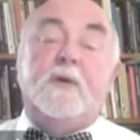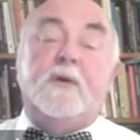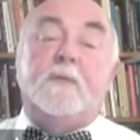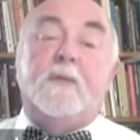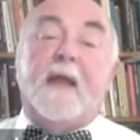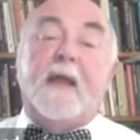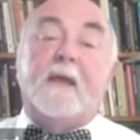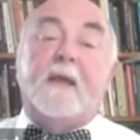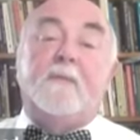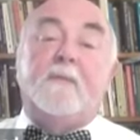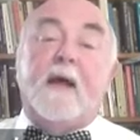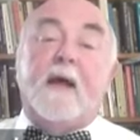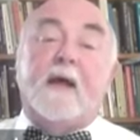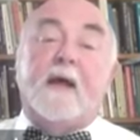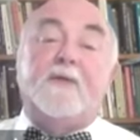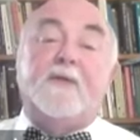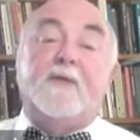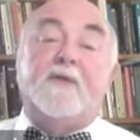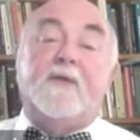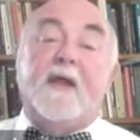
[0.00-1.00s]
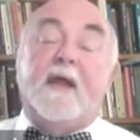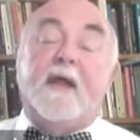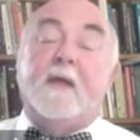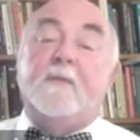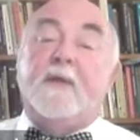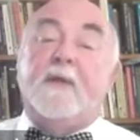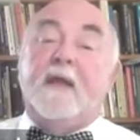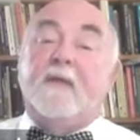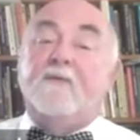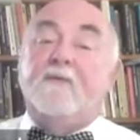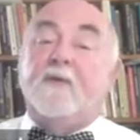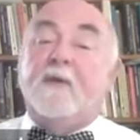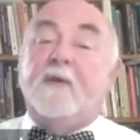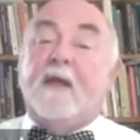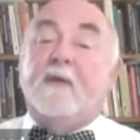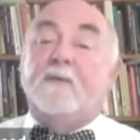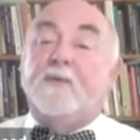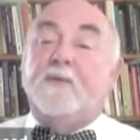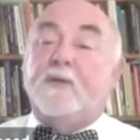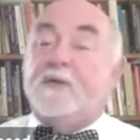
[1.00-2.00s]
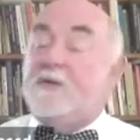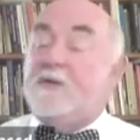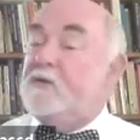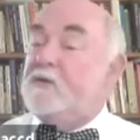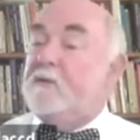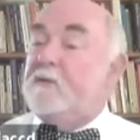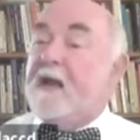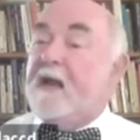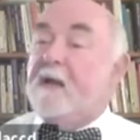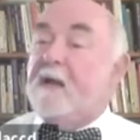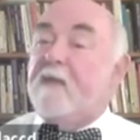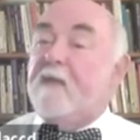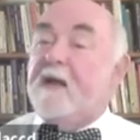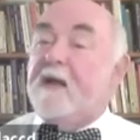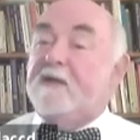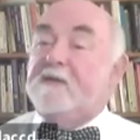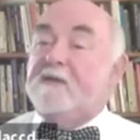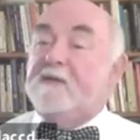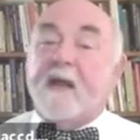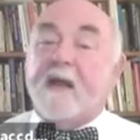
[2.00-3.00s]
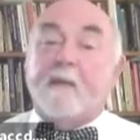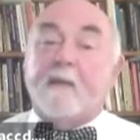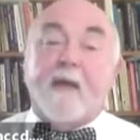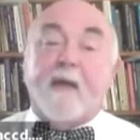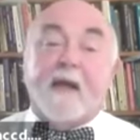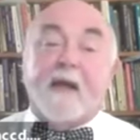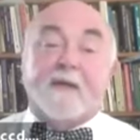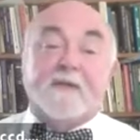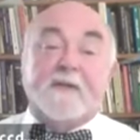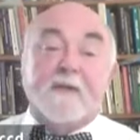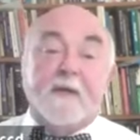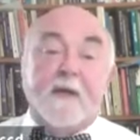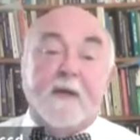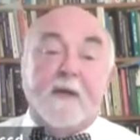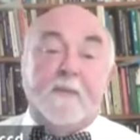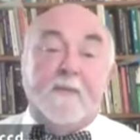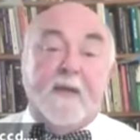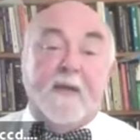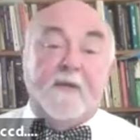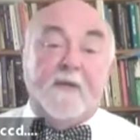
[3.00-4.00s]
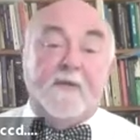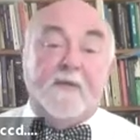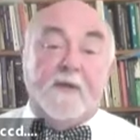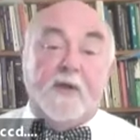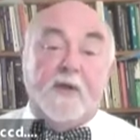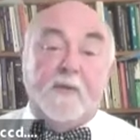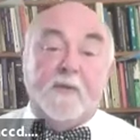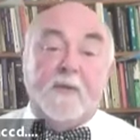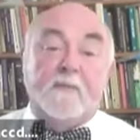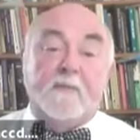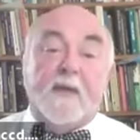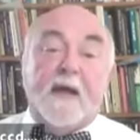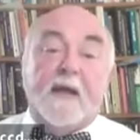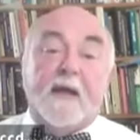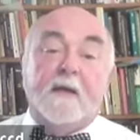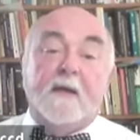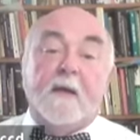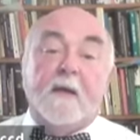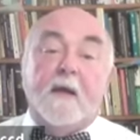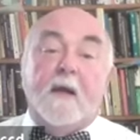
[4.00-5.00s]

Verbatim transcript: a black box and behavioral output to a black box, the black box being the human mind.